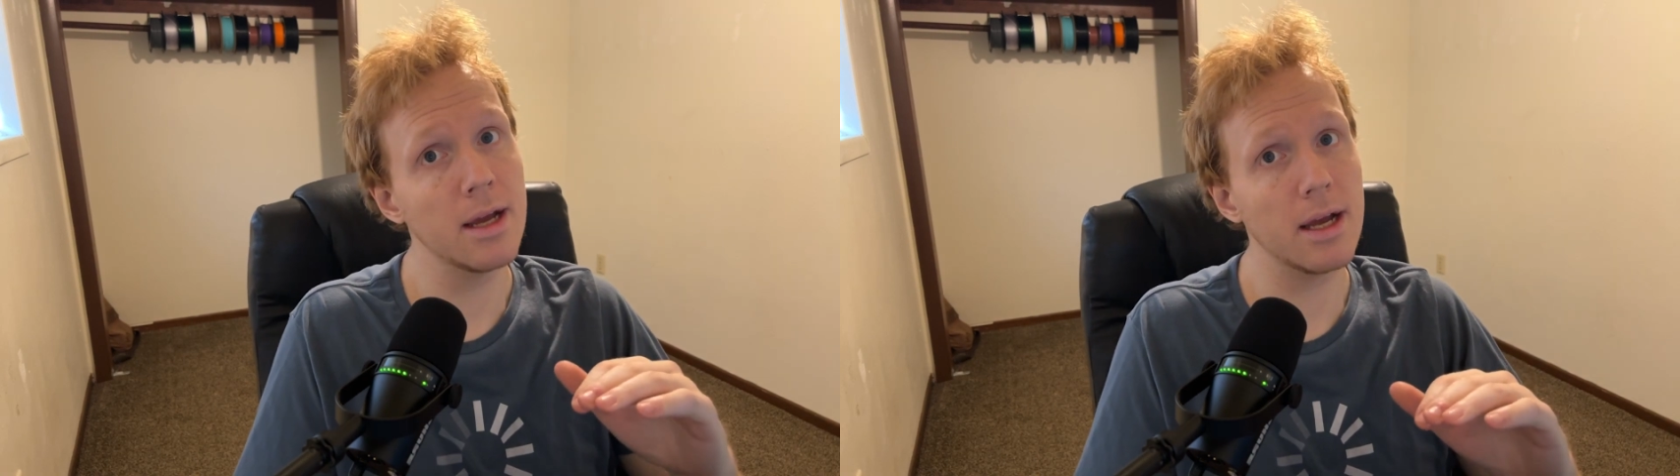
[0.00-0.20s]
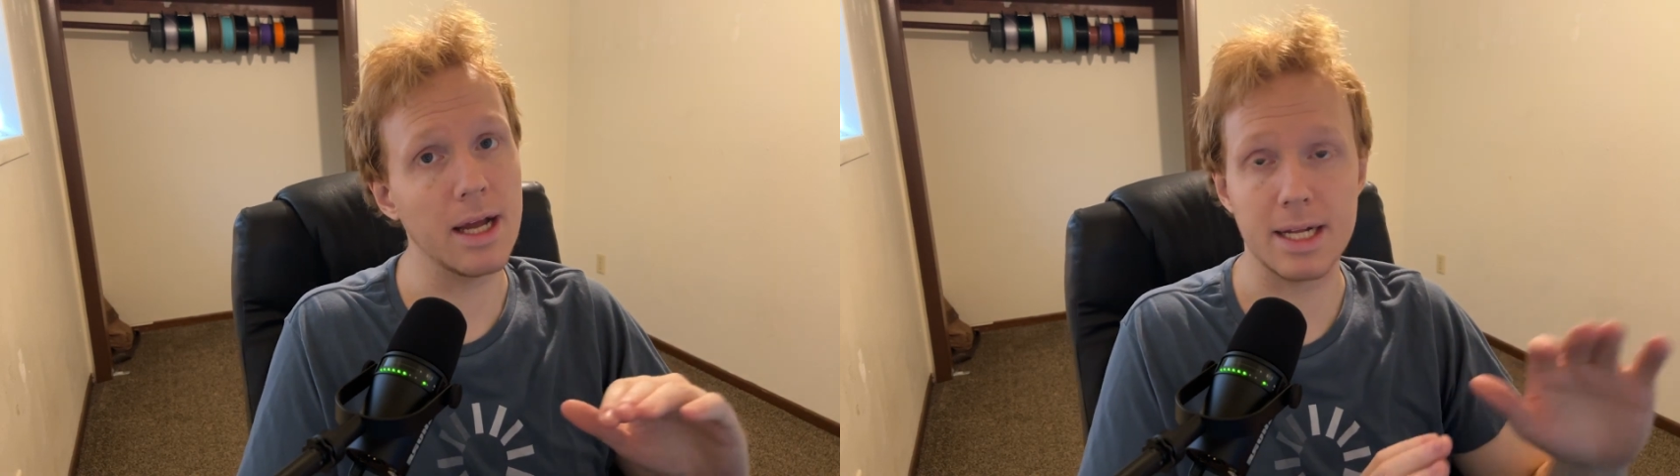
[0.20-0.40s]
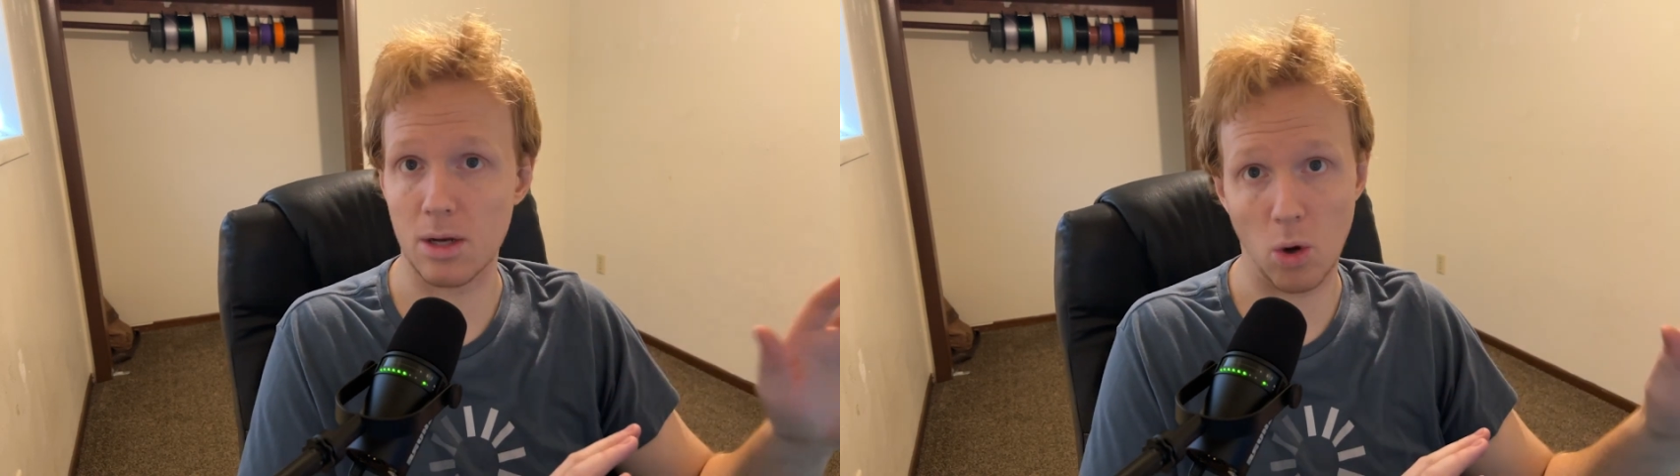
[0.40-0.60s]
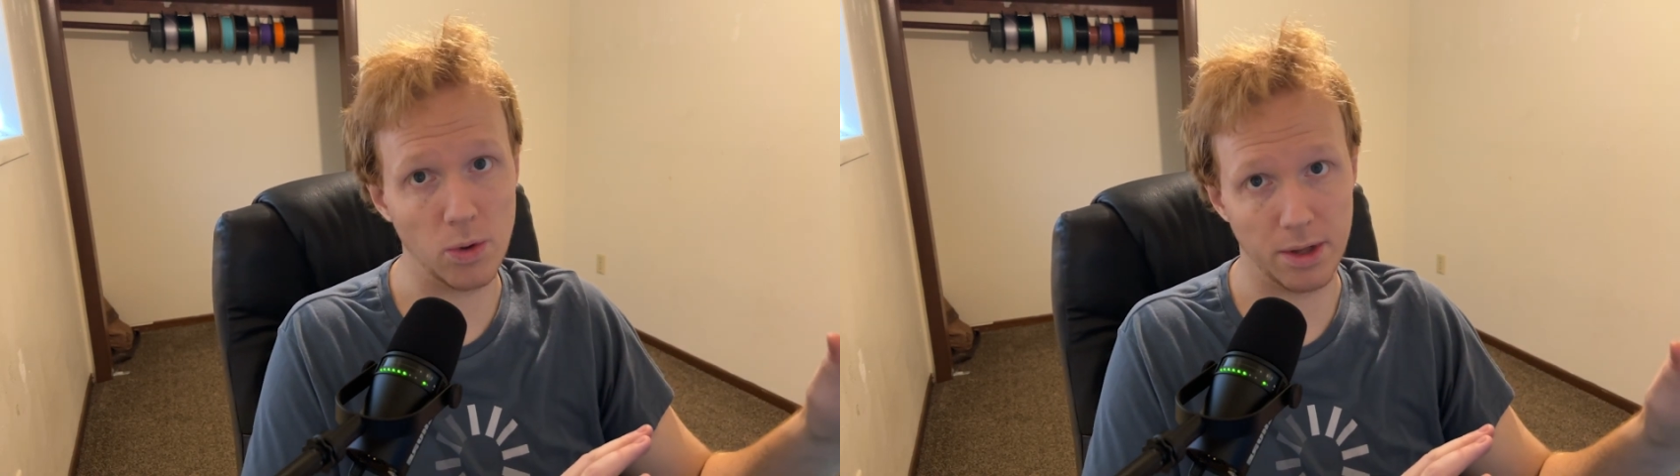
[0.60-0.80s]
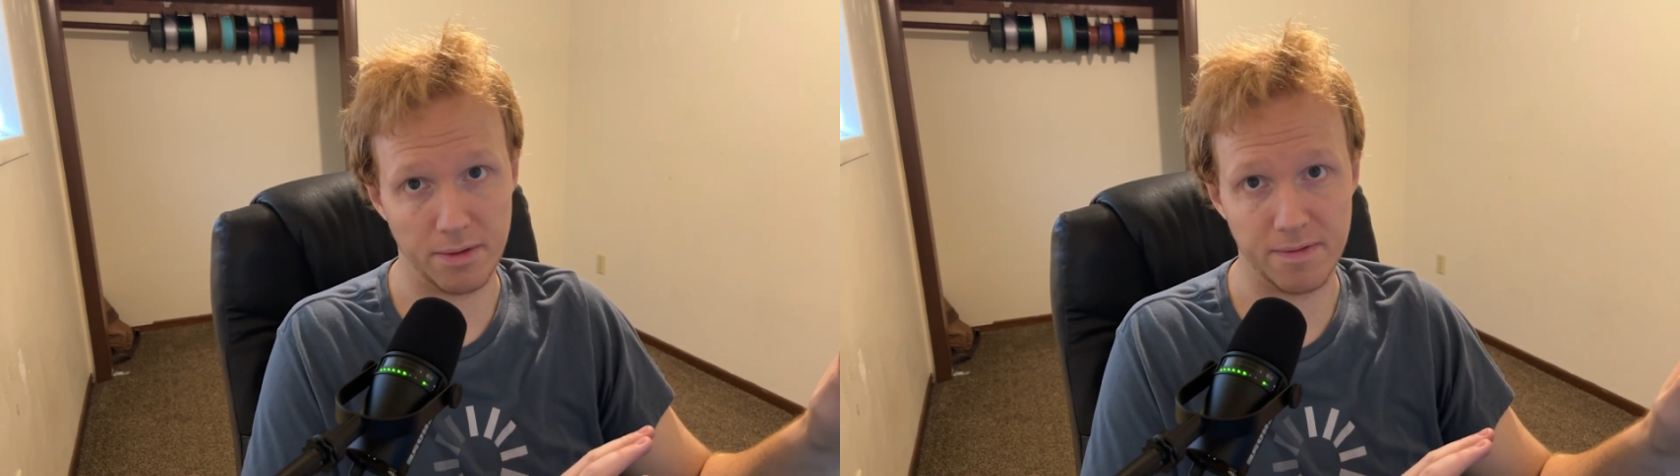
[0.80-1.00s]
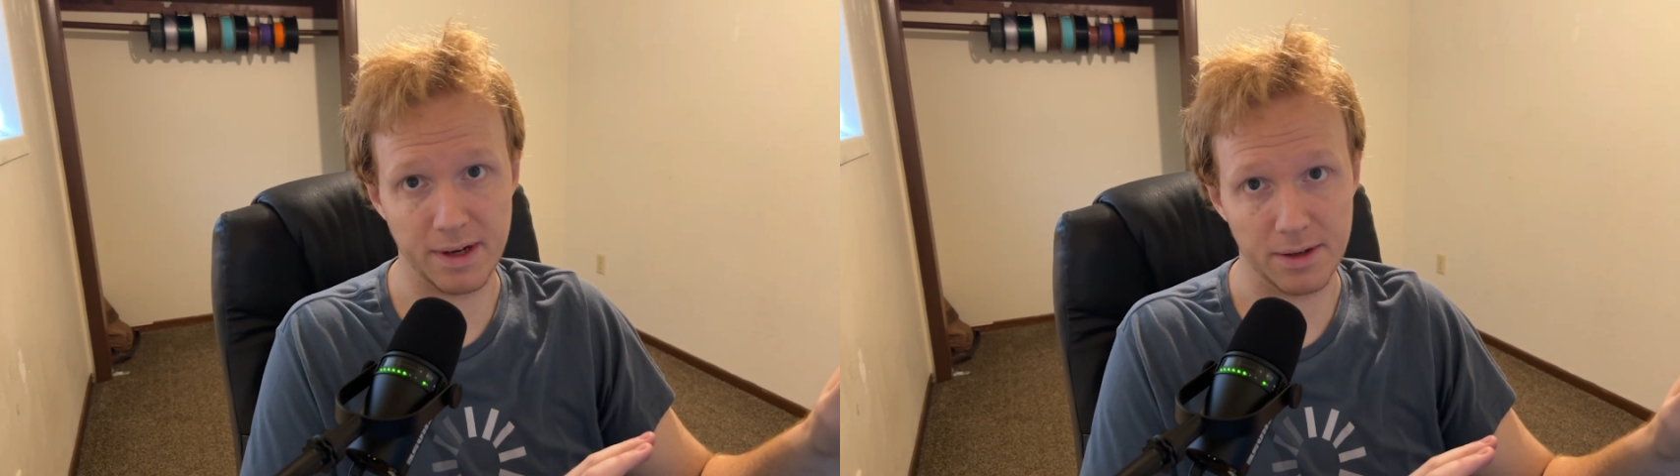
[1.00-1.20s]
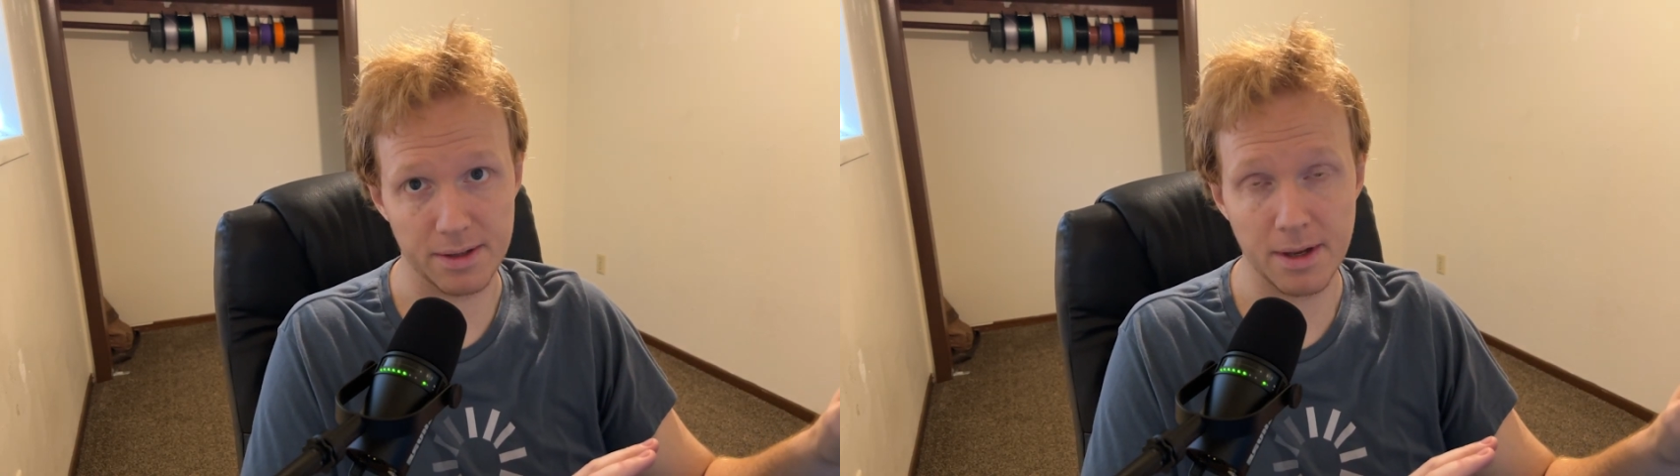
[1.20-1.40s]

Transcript: that's a whole nother field.